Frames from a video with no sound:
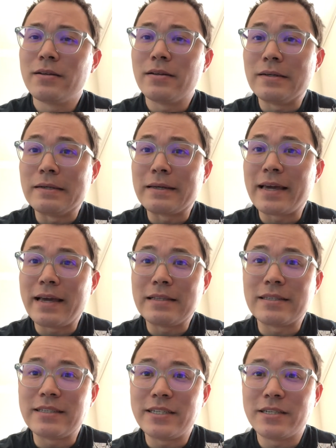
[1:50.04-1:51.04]
uh, gains
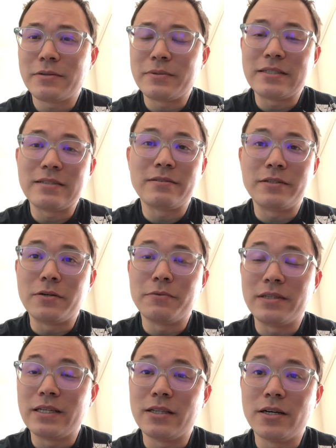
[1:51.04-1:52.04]
a year, which is you know
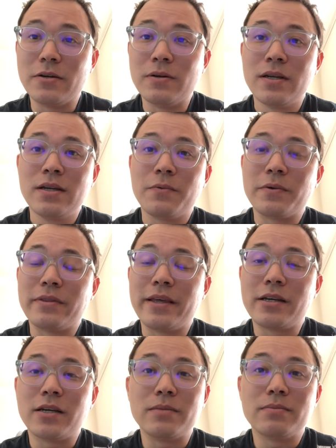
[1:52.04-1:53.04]
really low, when they
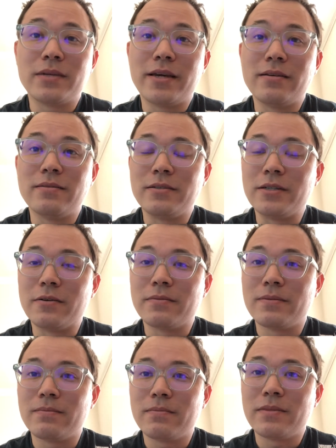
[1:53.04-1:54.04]
could get you know
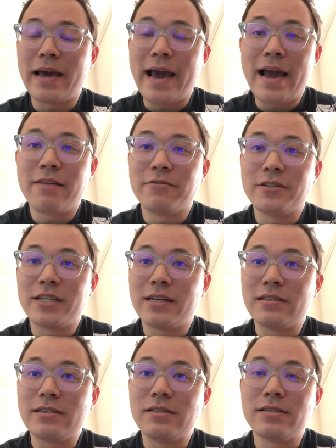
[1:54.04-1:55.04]
the average at
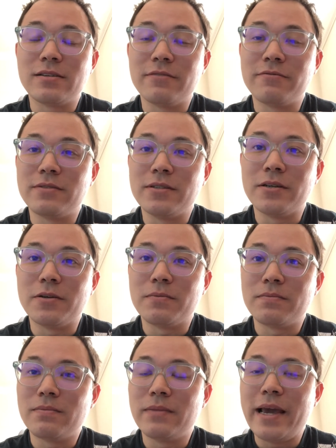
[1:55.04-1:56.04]
least of you know
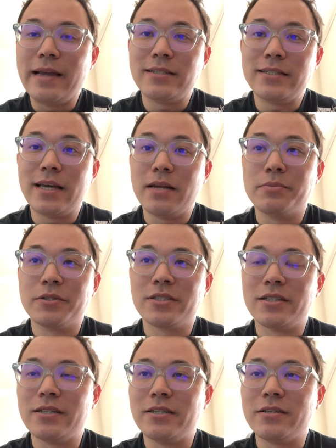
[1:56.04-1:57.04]
eight to ten
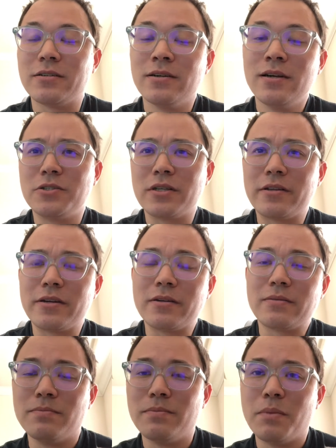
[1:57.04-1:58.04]
percent a year. Usually their
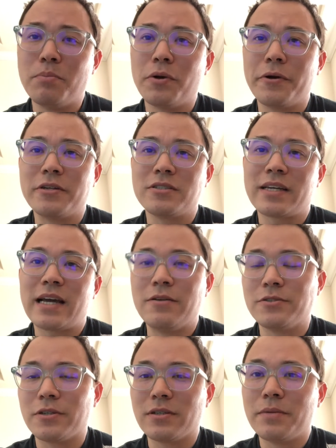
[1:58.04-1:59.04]
employers'
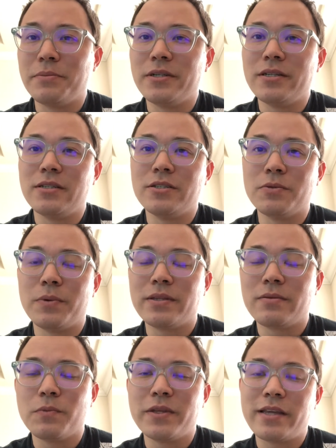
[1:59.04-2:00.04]
accounts are limited into what
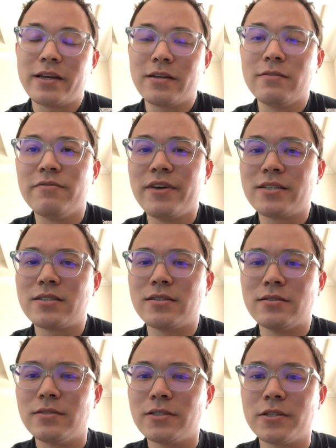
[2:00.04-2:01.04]
what they can invest in.
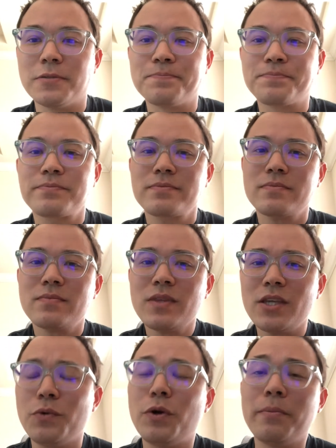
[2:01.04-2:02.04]
So
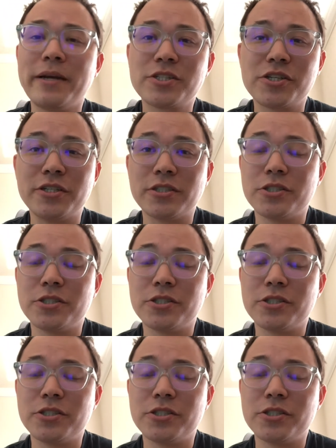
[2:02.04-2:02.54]
you want to make sure you're